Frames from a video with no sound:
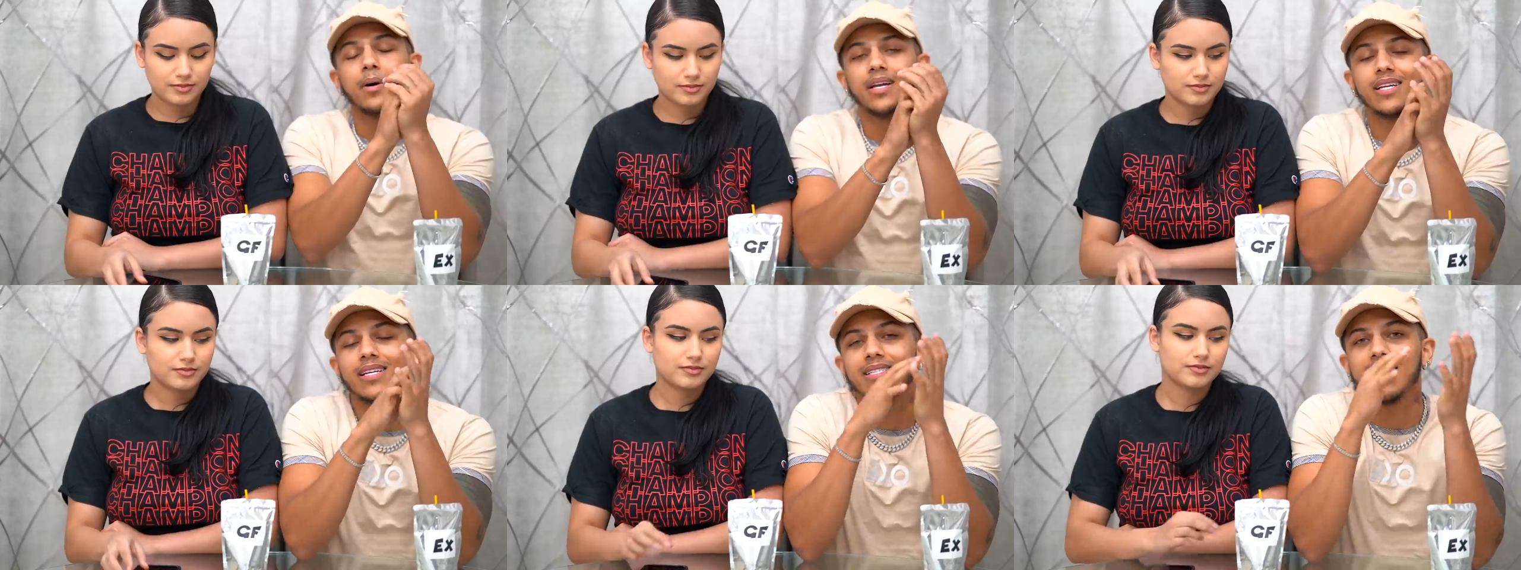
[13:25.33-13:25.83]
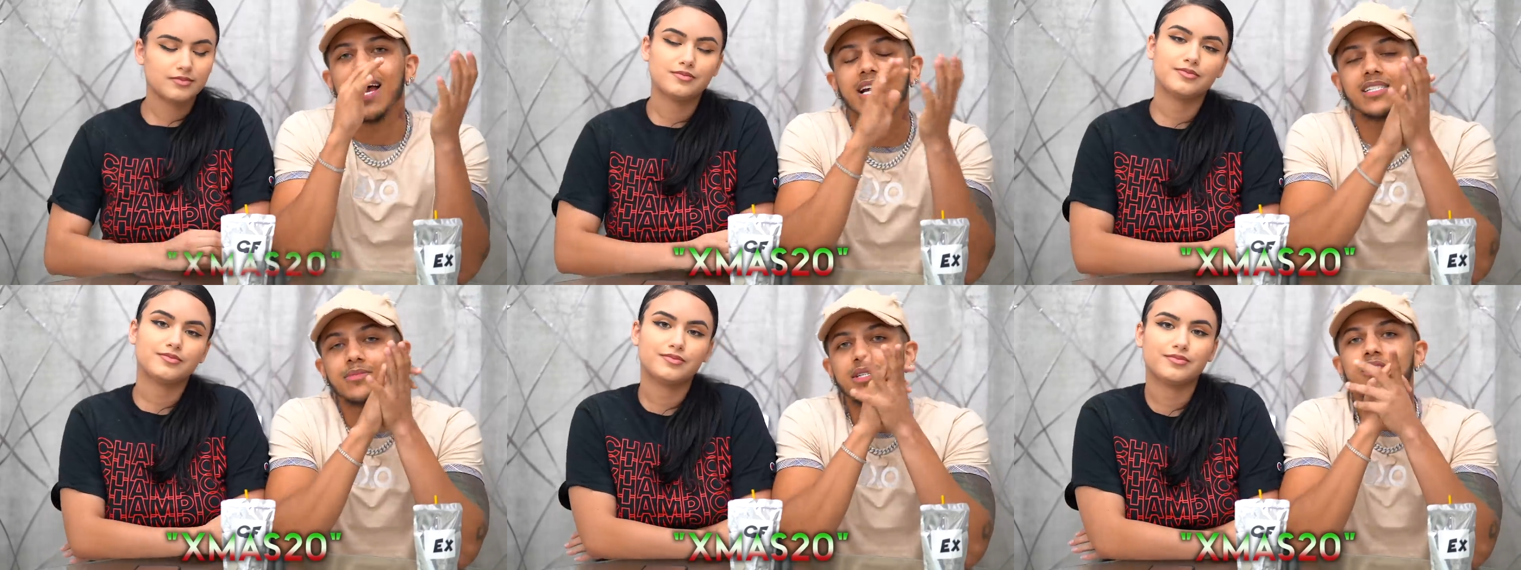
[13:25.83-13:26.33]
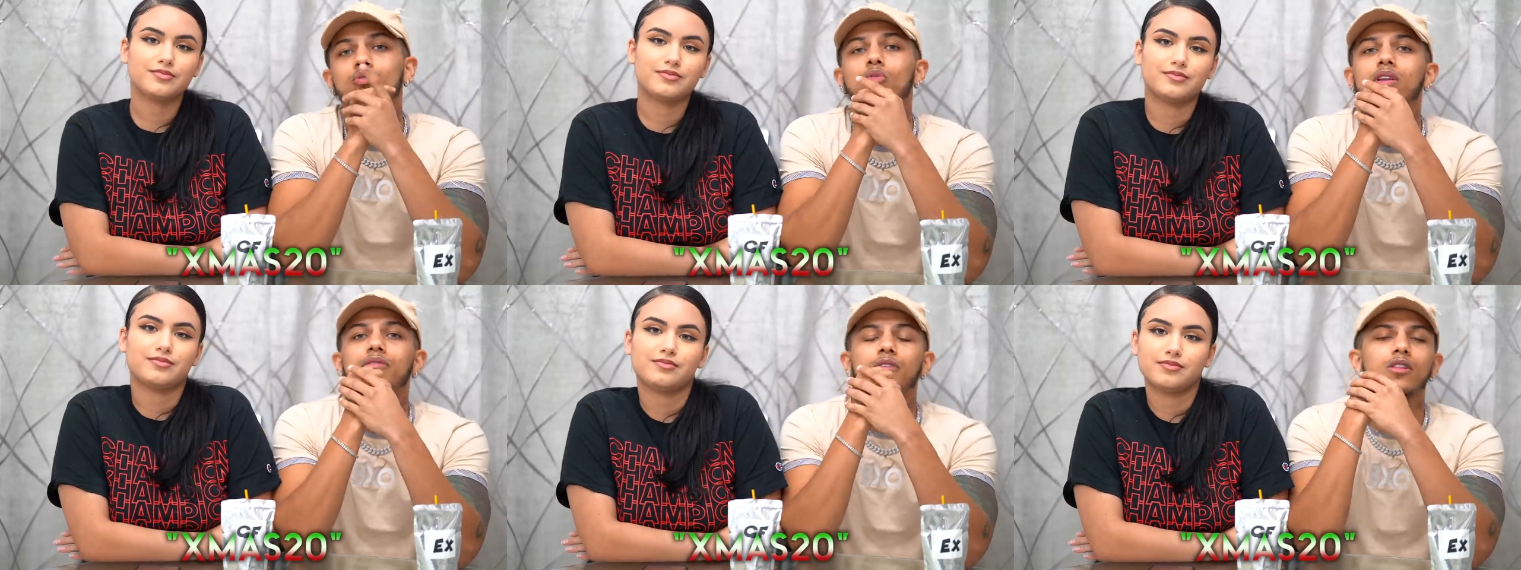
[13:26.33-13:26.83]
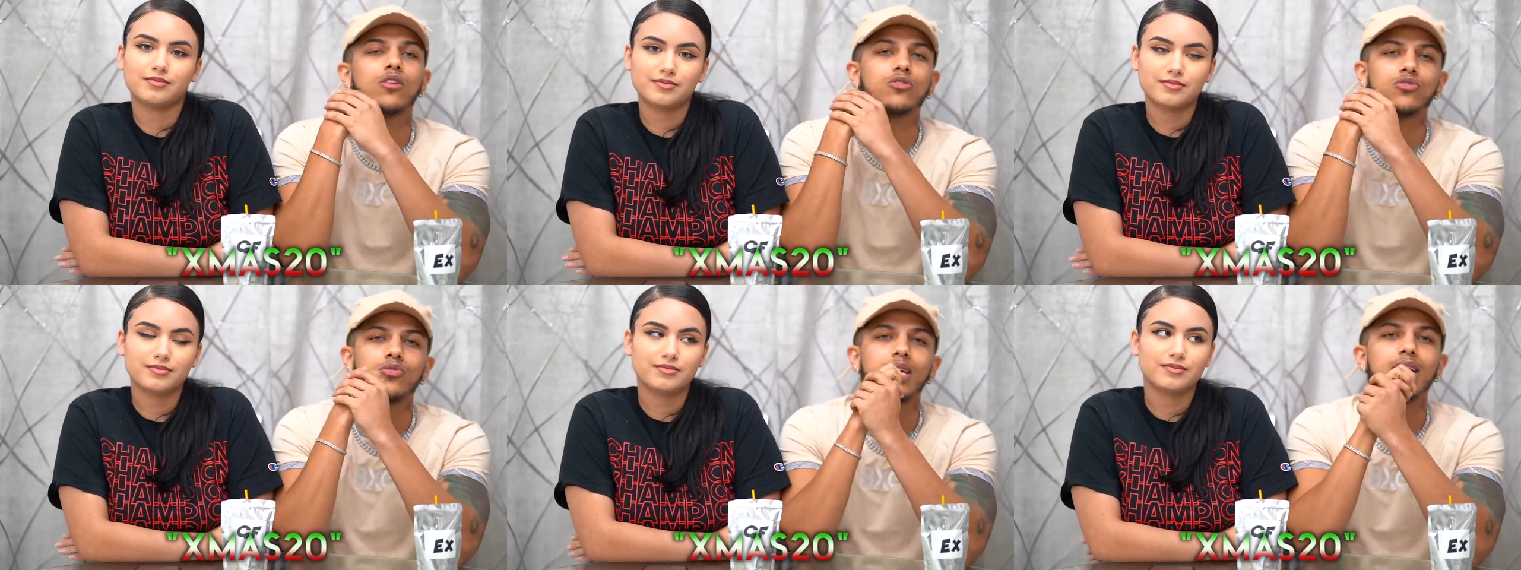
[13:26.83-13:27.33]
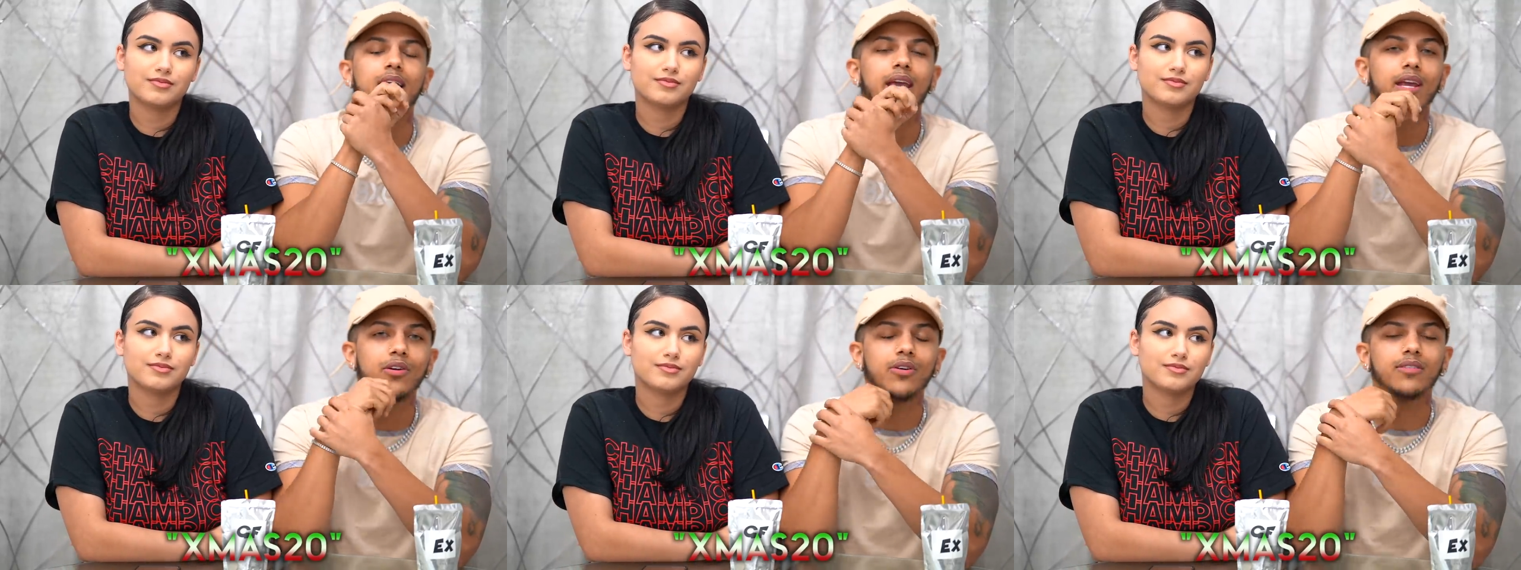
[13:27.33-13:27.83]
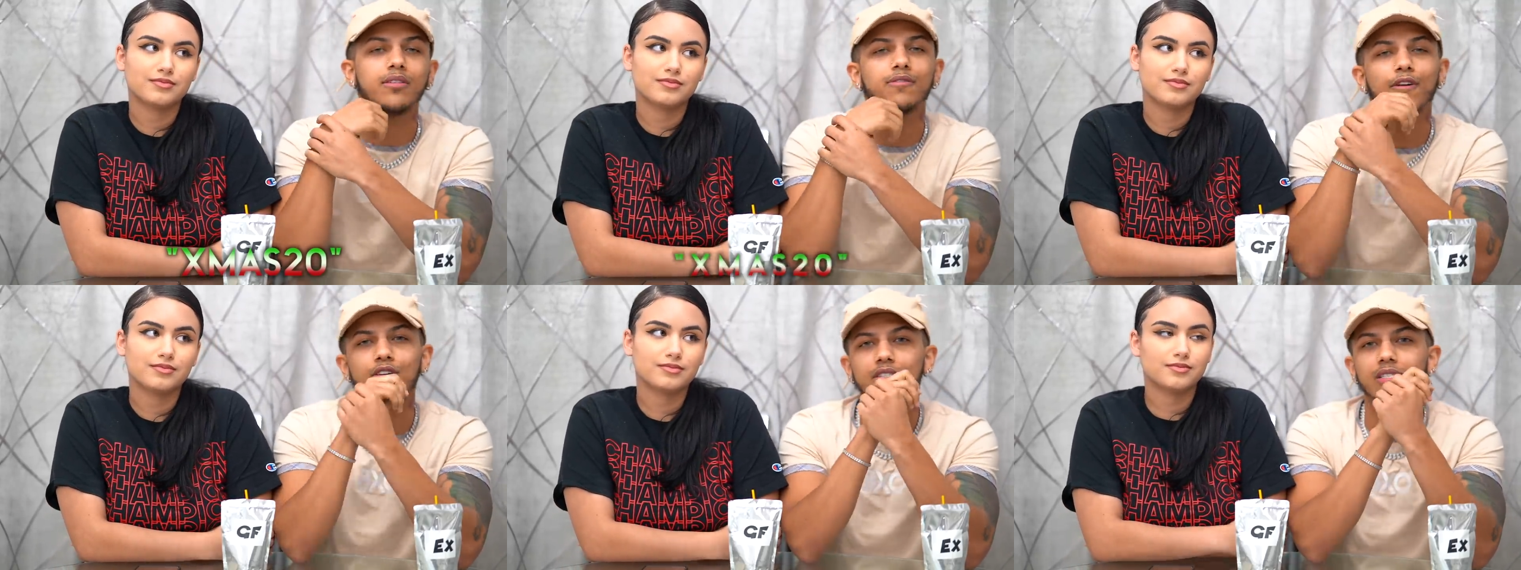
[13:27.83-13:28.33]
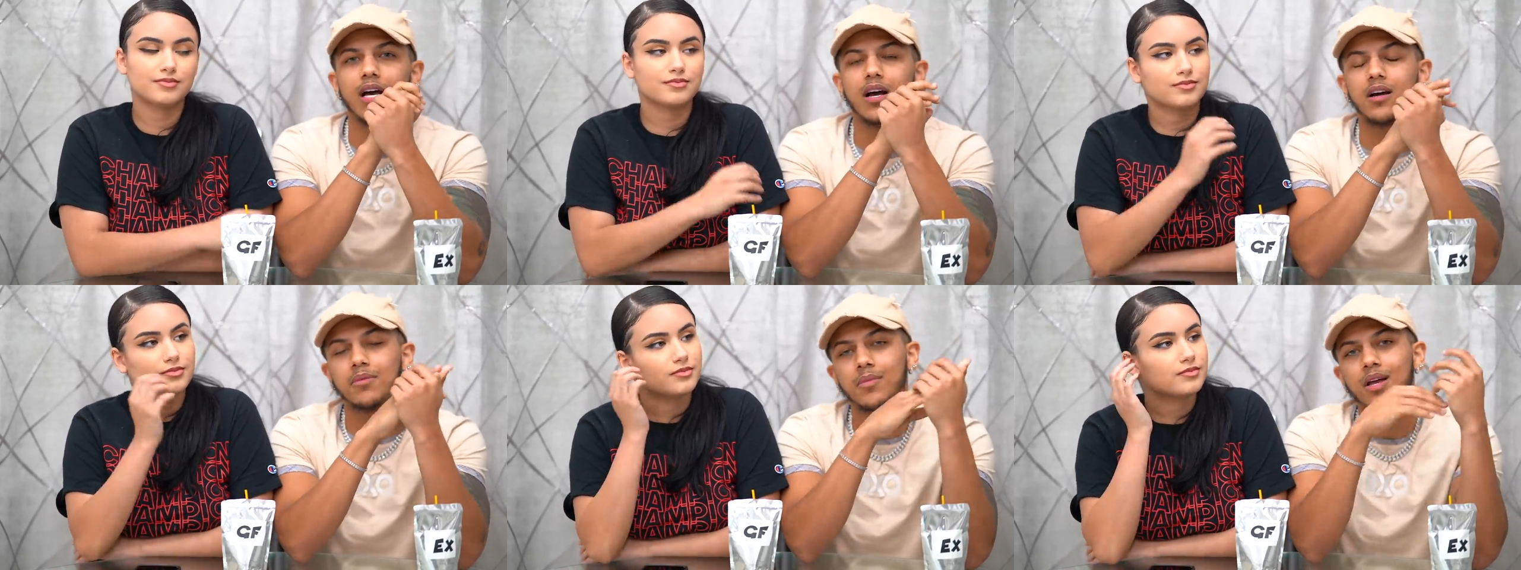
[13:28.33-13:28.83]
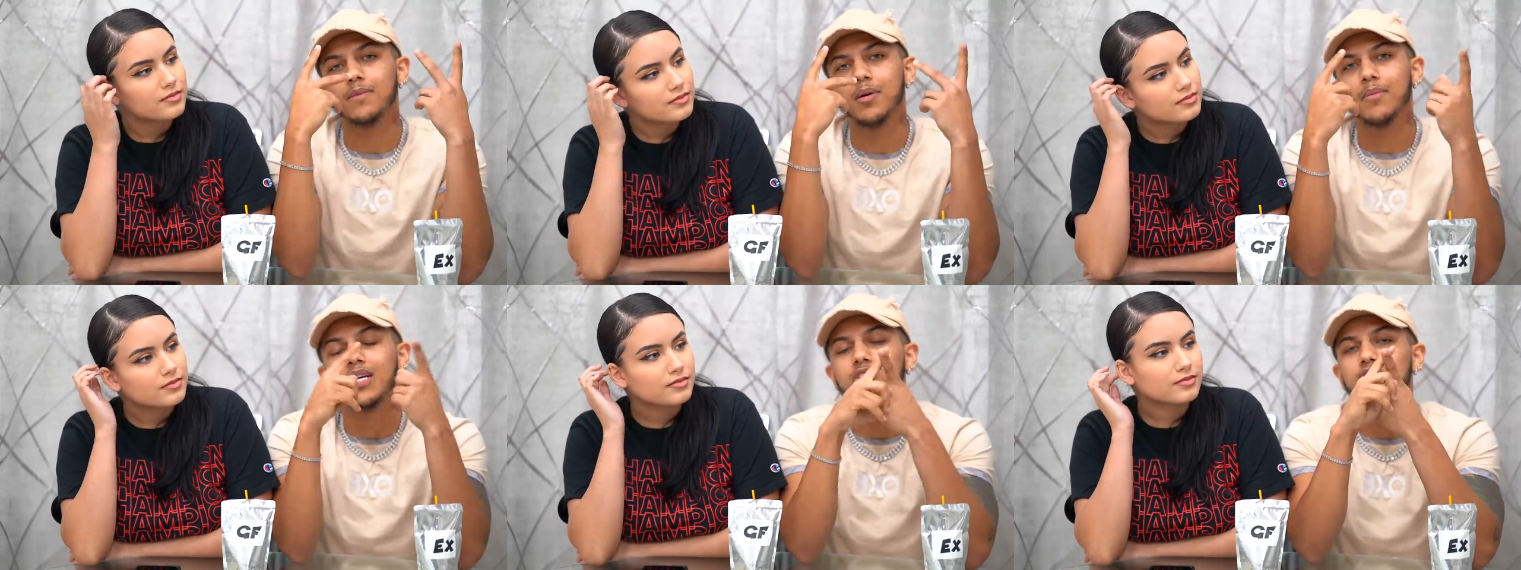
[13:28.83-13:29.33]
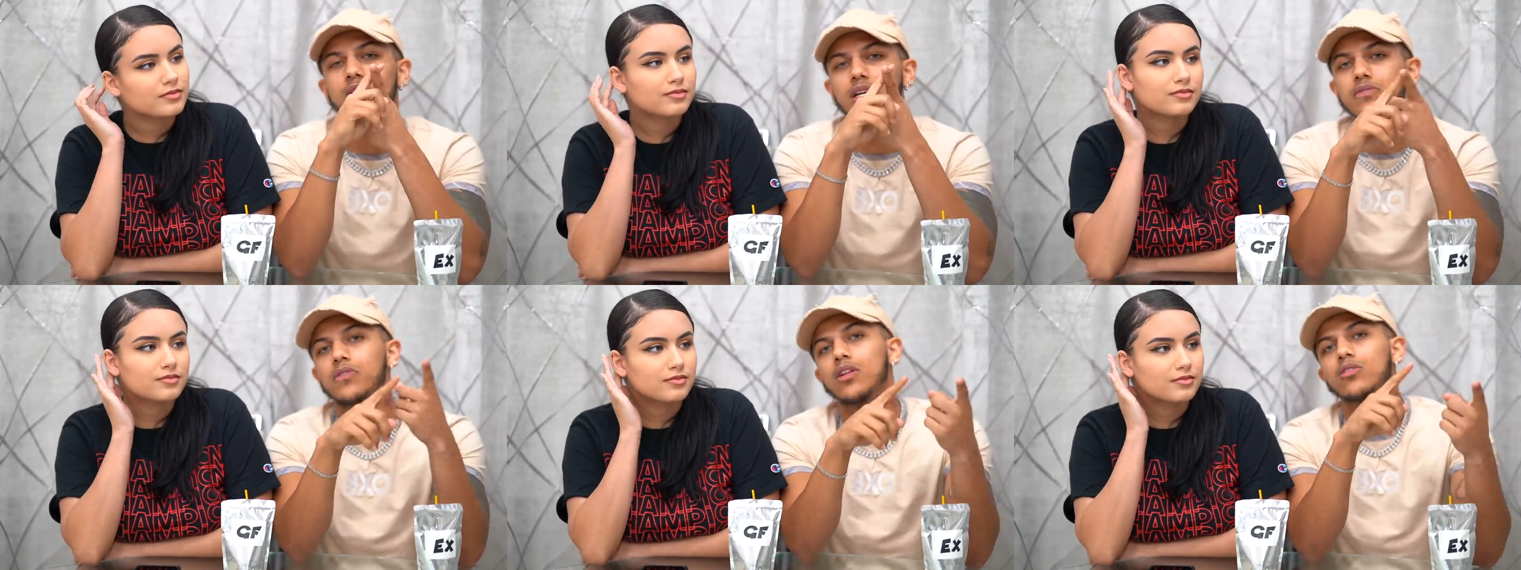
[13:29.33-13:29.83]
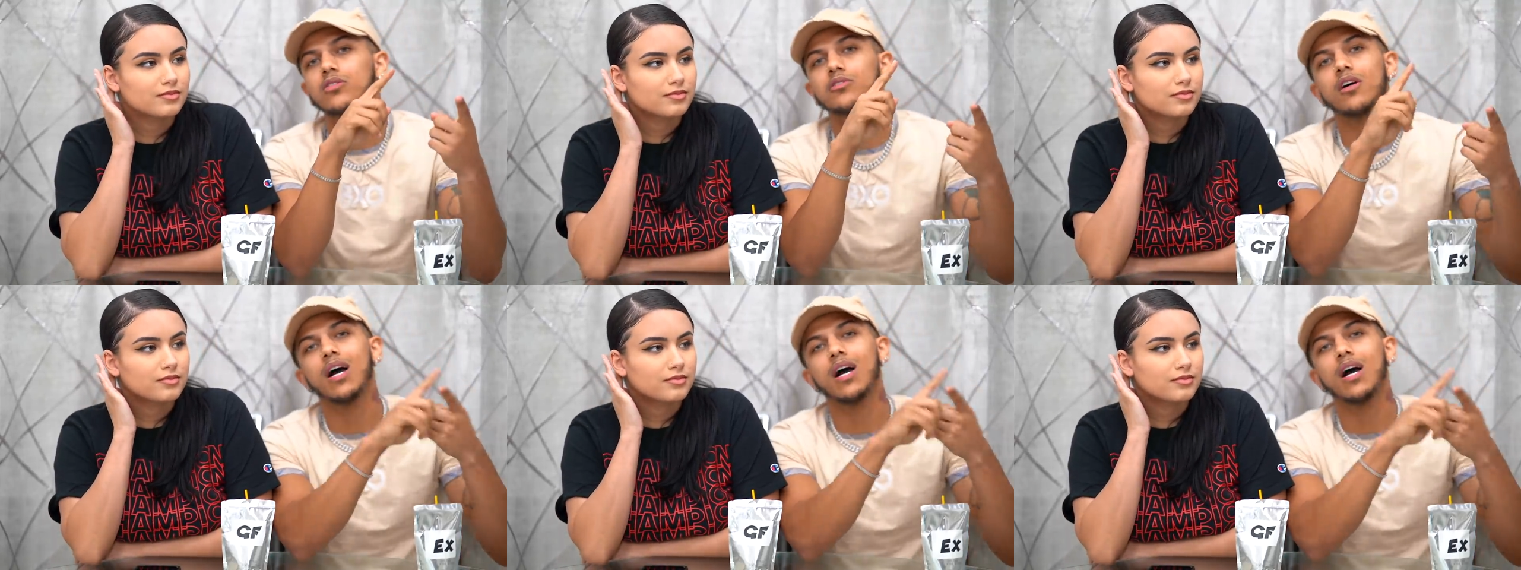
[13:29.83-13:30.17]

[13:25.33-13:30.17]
Speaker 1: But it is Xmas 20 for those who didn't hear it the first time. But make sure you guys follow us on